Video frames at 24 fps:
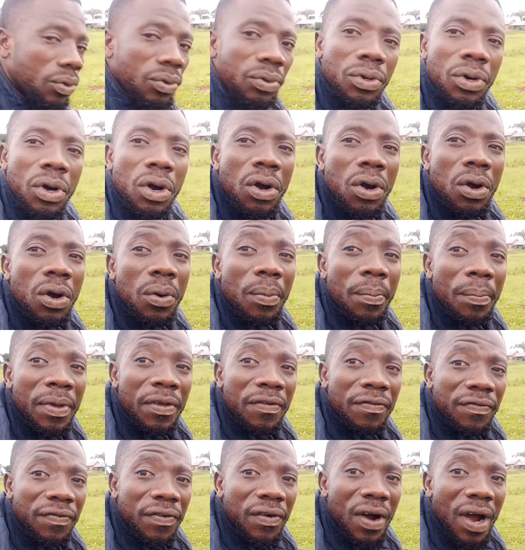through or
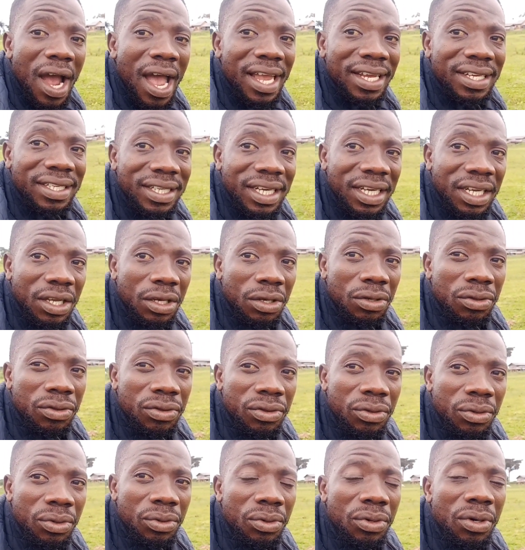before I take you
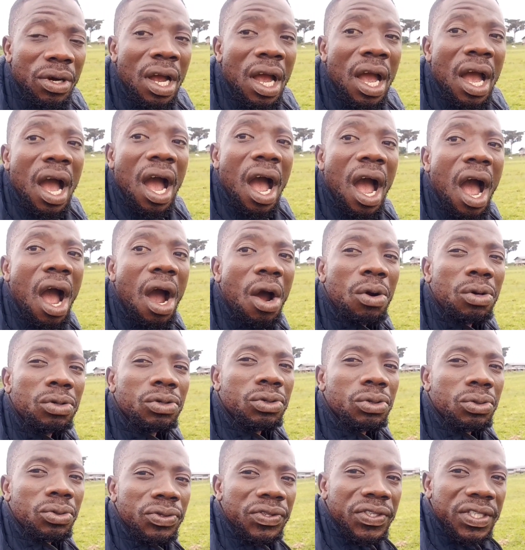through
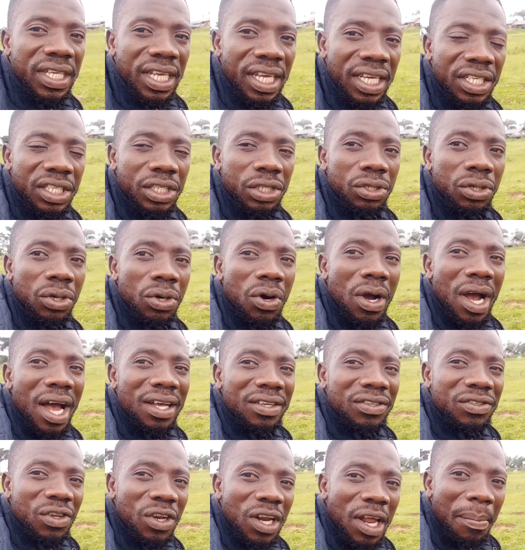how to set your
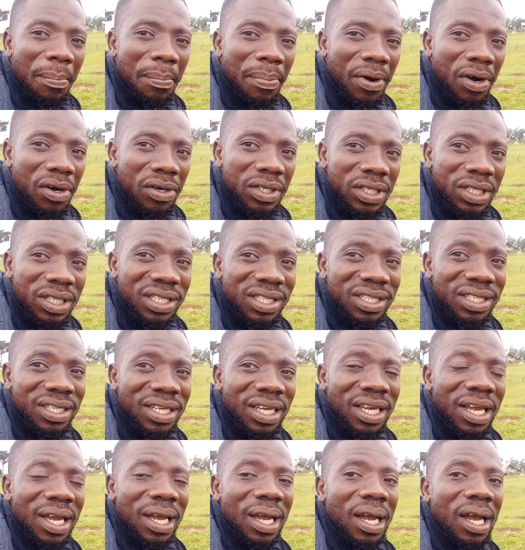azolla pond,
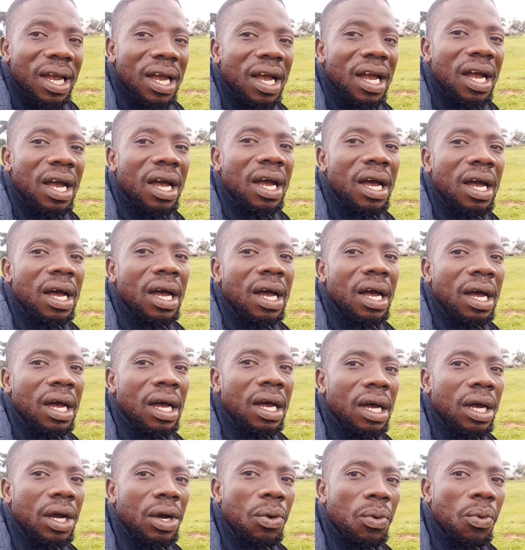
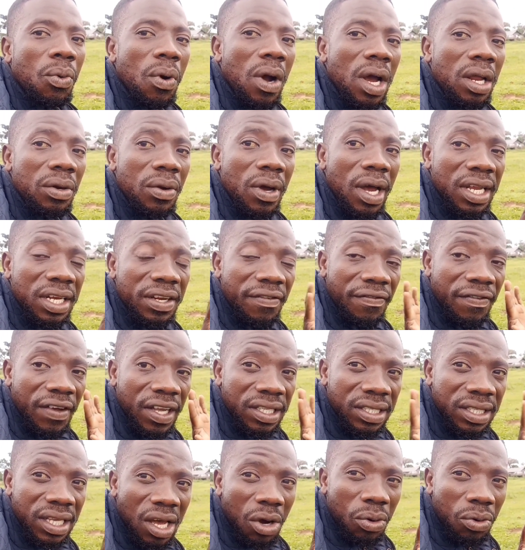uh, one
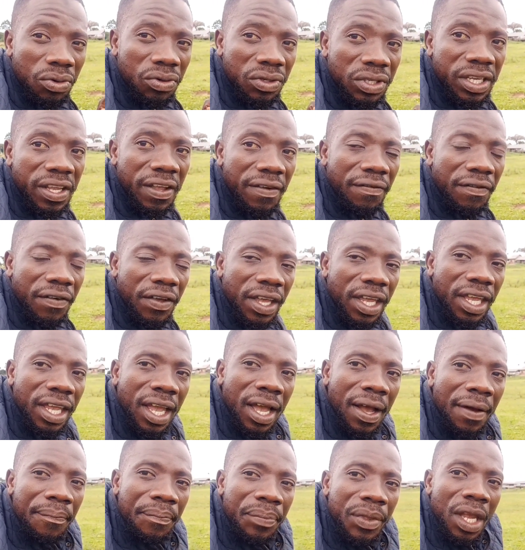advice I would give
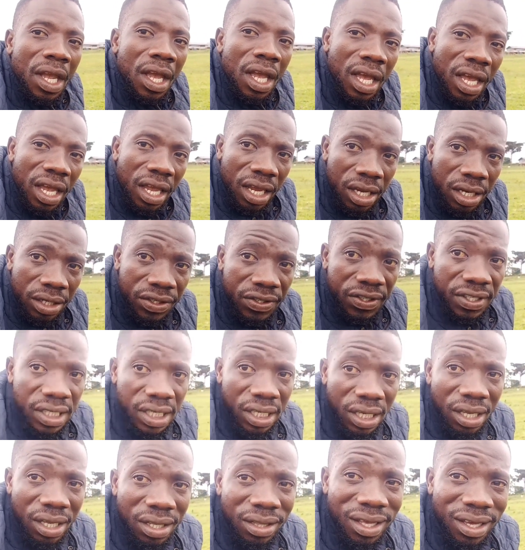here
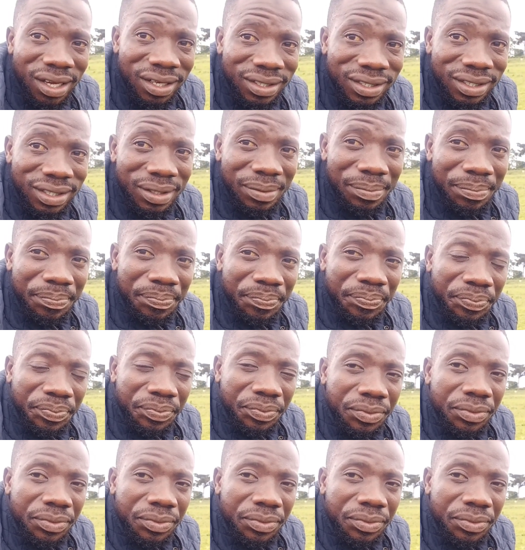it's that